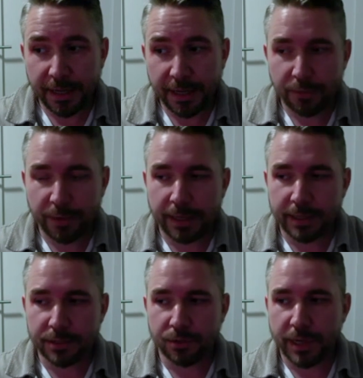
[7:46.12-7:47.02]
I
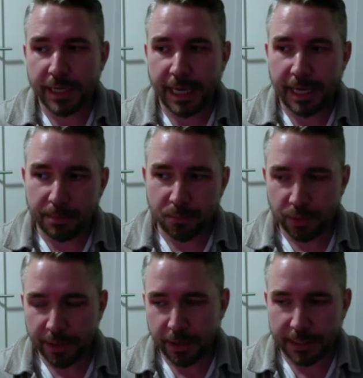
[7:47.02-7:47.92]
realized, you know, I came with
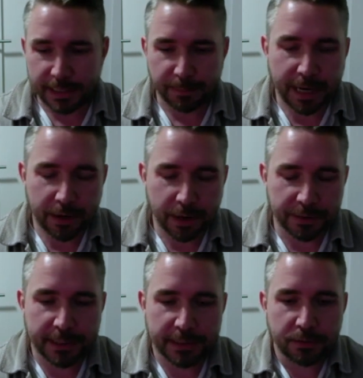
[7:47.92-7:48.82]
IT background
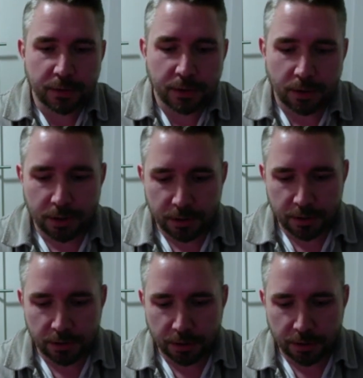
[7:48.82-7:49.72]
into the law,
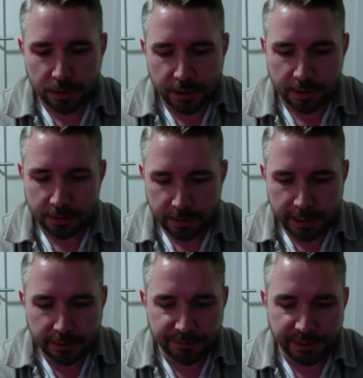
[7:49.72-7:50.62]
law, uh,
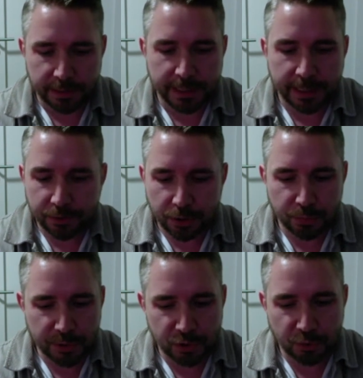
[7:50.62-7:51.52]
legal field, and I talked
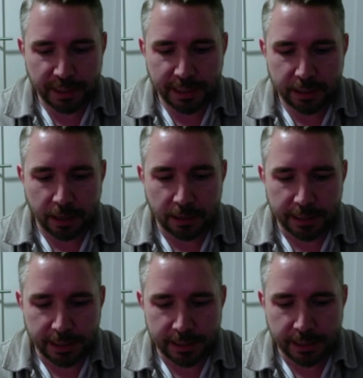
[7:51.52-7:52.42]
with so many
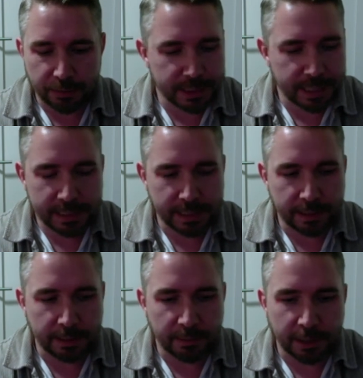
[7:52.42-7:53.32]
colleagues. I was asking
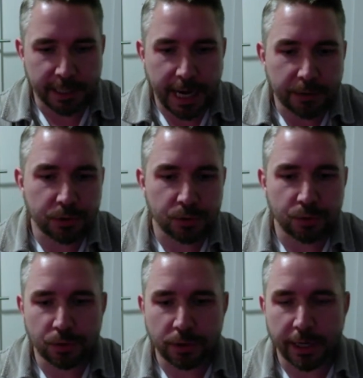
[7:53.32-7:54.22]
them, like, how do you
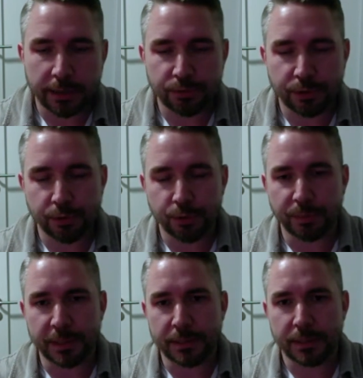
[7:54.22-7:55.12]
do client
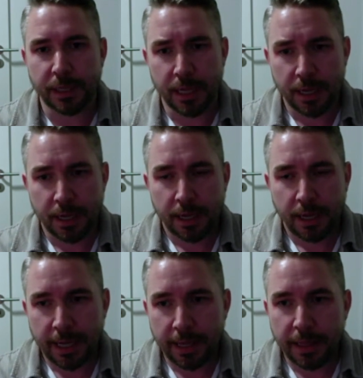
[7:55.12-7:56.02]
recruitment?
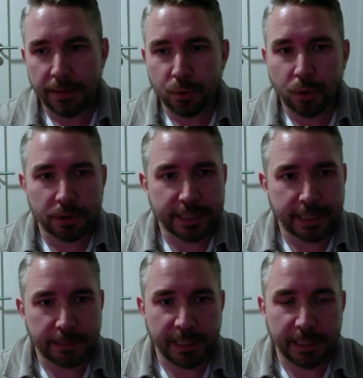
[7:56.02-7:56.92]
And they were all
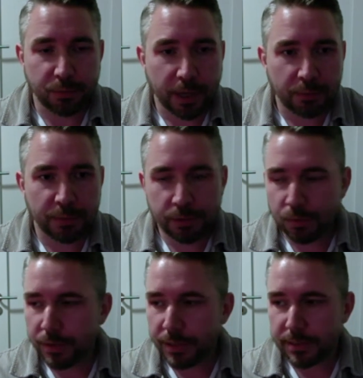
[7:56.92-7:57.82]
telling me, well, we
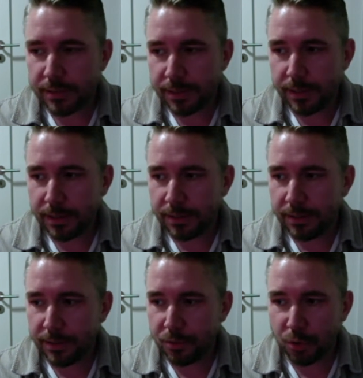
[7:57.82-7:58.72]
do this the
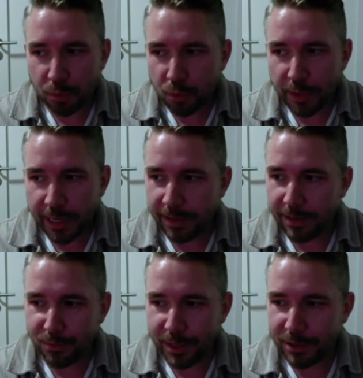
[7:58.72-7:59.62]
the normal way, the
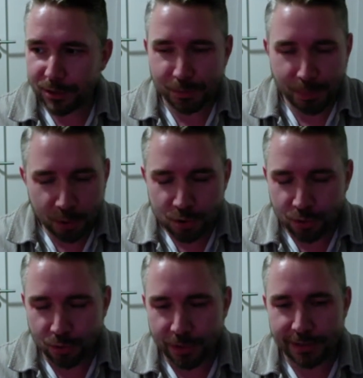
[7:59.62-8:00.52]
way you're supposed to
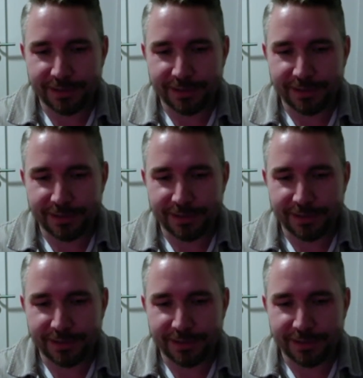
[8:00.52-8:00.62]
do it,